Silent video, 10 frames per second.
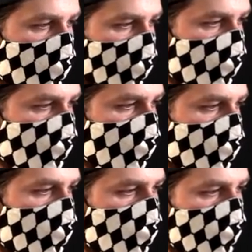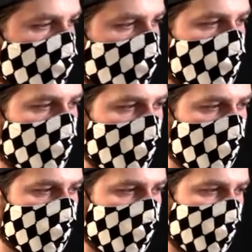against the tubes in the back of
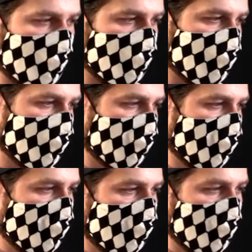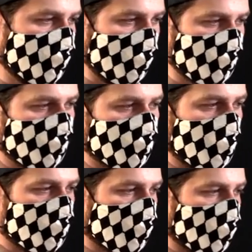my amp and melted
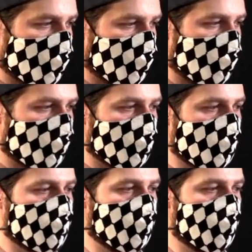rubber onto one really